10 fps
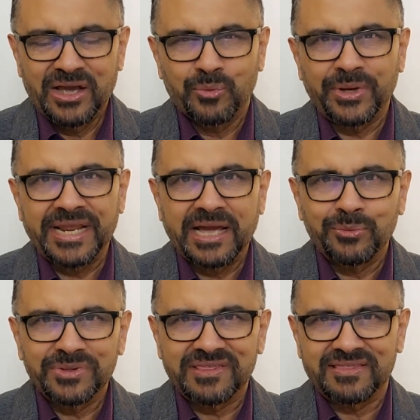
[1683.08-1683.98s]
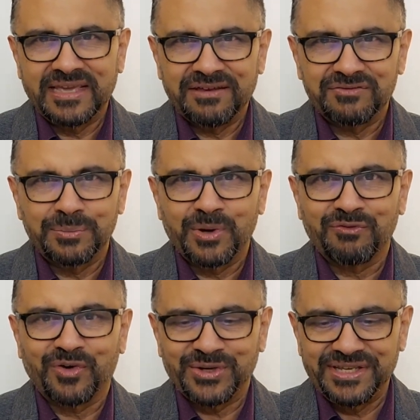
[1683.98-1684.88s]
When I was saved about
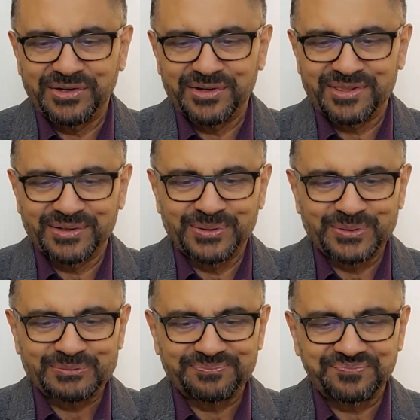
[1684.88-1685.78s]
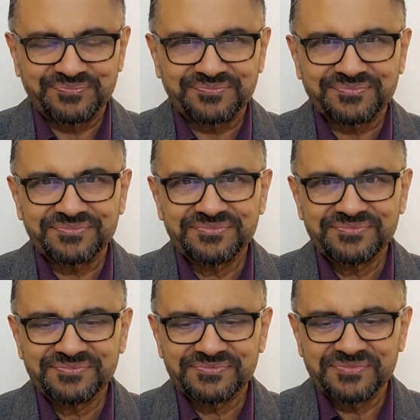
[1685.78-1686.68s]
40 years ago,
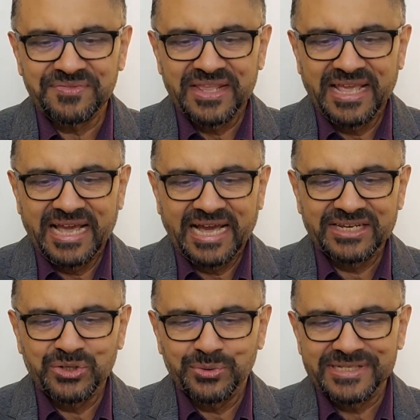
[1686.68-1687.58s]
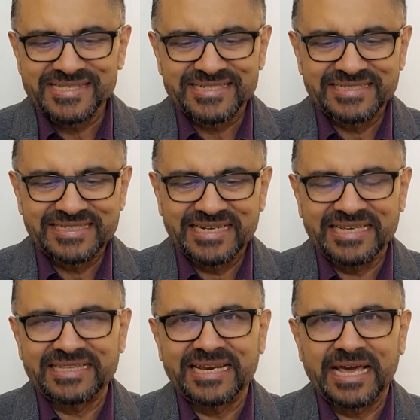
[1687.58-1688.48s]
I knew
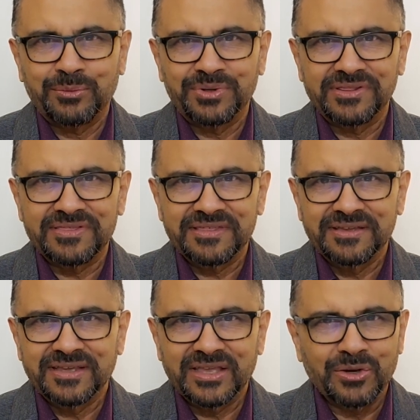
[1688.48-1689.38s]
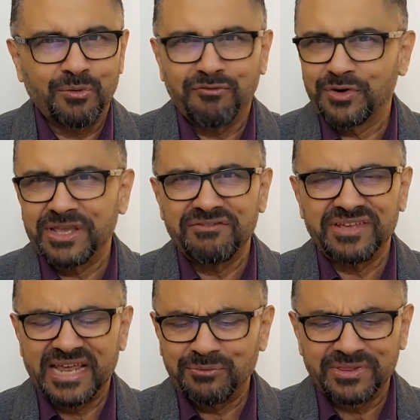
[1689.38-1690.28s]
instantly that I was
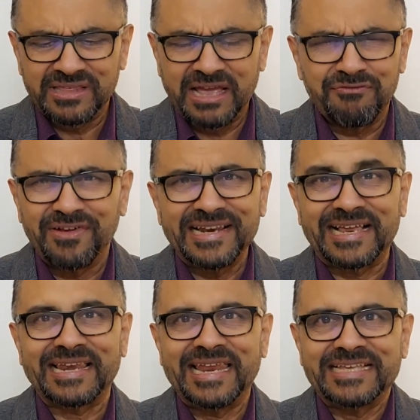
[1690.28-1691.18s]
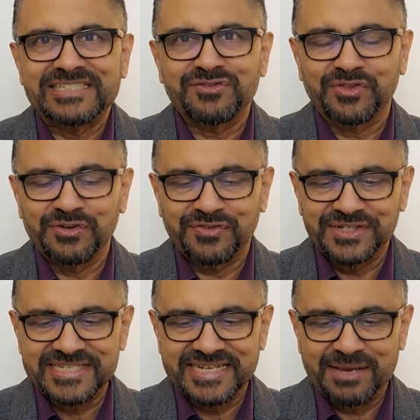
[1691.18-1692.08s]
forgiven. I felt cleansed for the
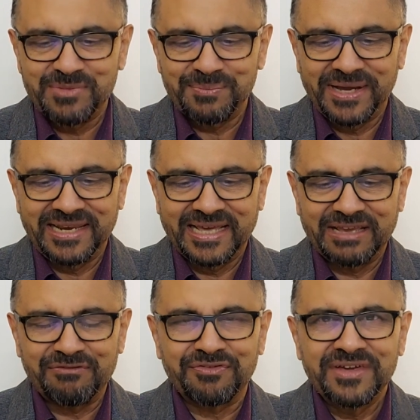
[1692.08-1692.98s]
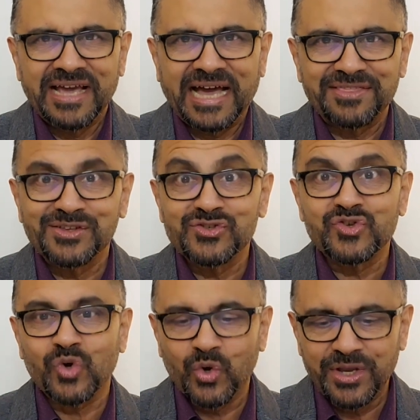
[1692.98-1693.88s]
first time in my life. I had the
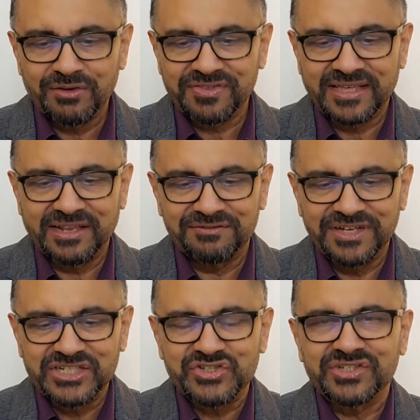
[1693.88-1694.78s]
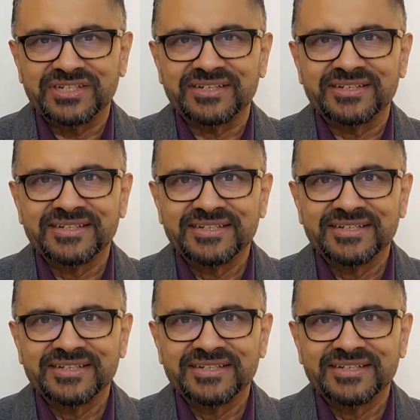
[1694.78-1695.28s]
joy of salvation.